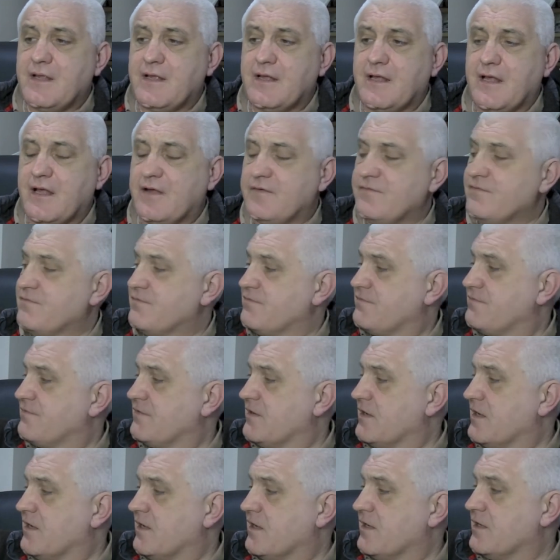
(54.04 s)
I've
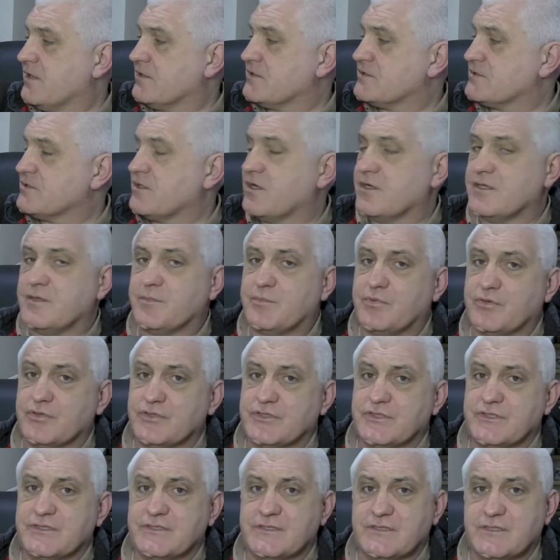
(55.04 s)
started the
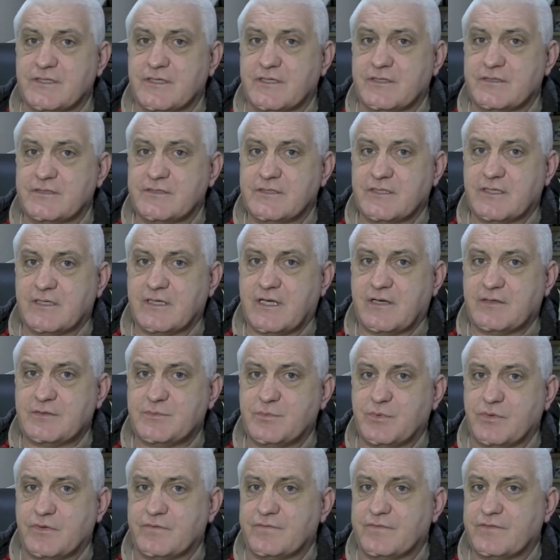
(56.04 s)
Prussians that I was
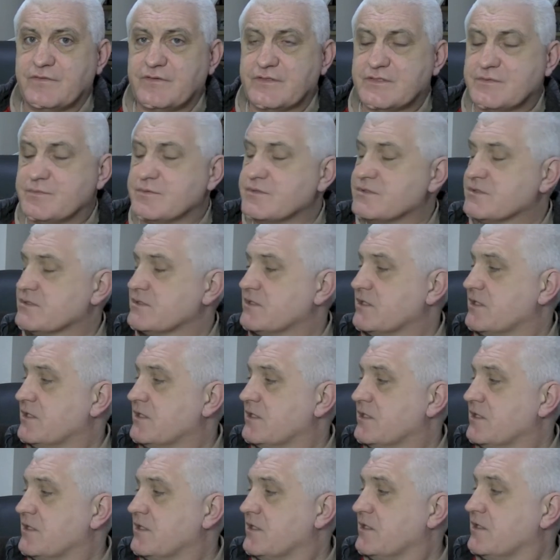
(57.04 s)
bought for Christmas,
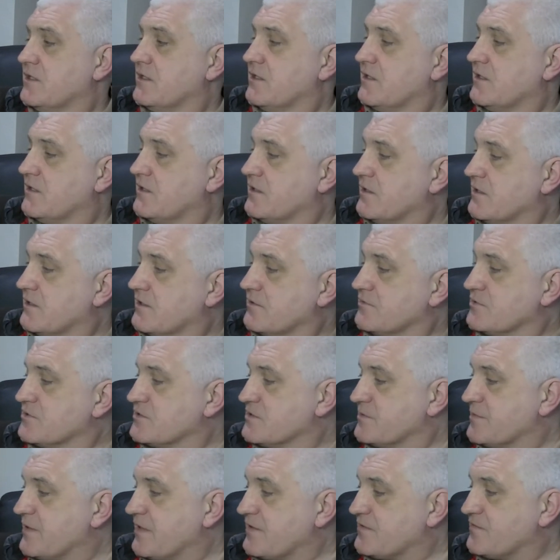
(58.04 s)
and I'm
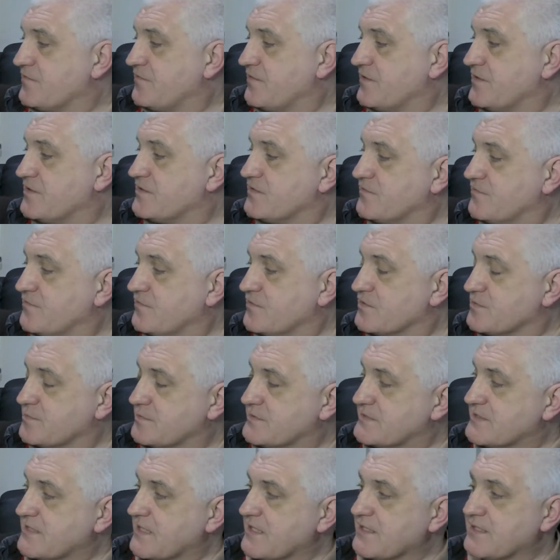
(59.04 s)
just about to finish the 1st
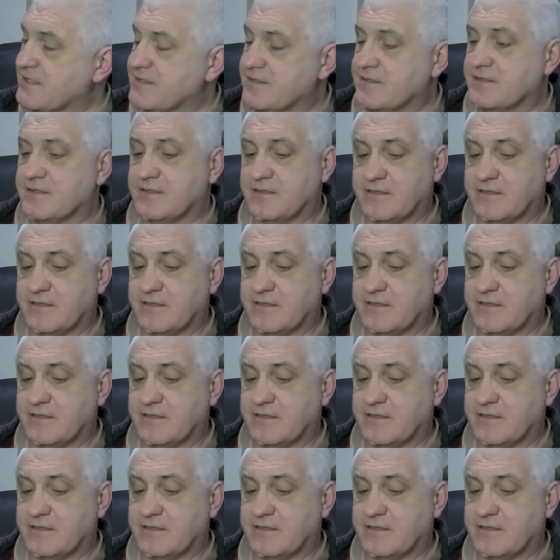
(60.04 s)
Battalion.